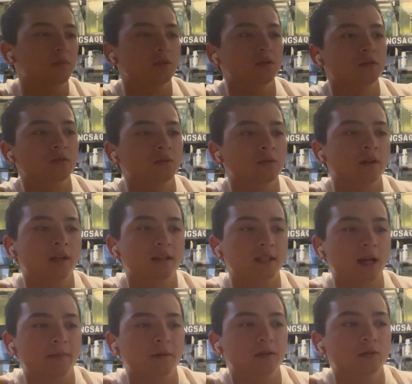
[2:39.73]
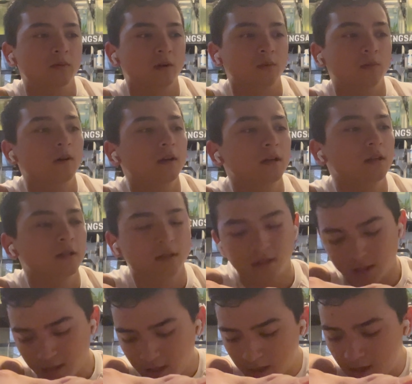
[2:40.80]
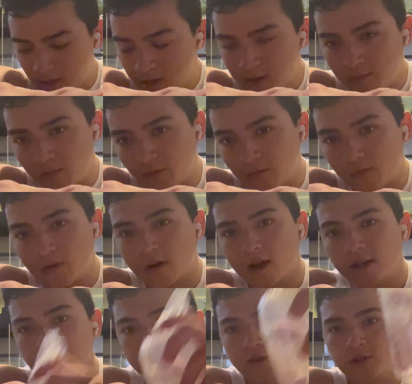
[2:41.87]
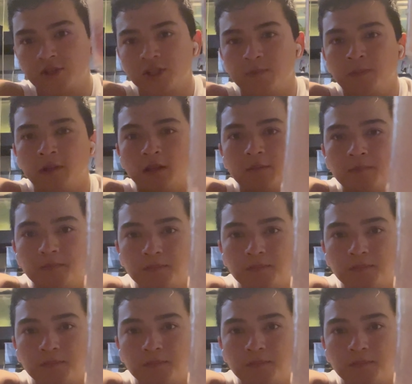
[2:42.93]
used to and adapted to our water before I start shipping them.